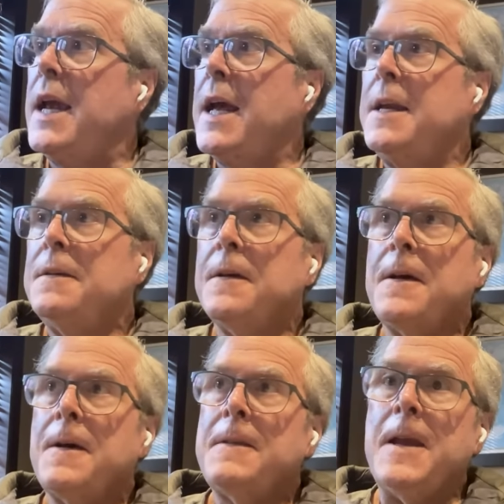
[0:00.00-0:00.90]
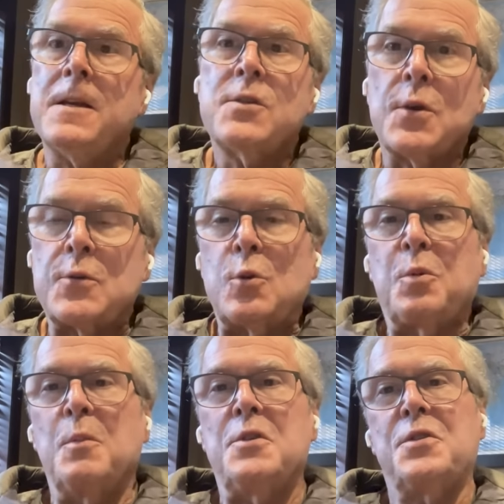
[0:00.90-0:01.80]
And uh, they ended
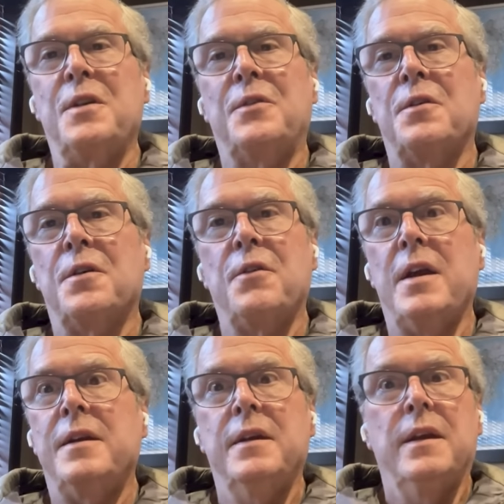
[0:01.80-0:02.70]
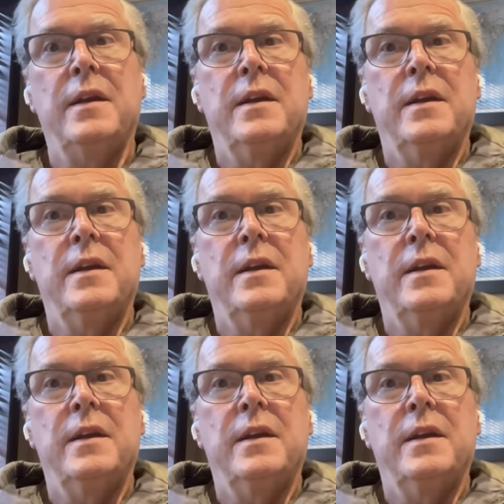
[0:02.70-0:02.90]
social promotion in third grade.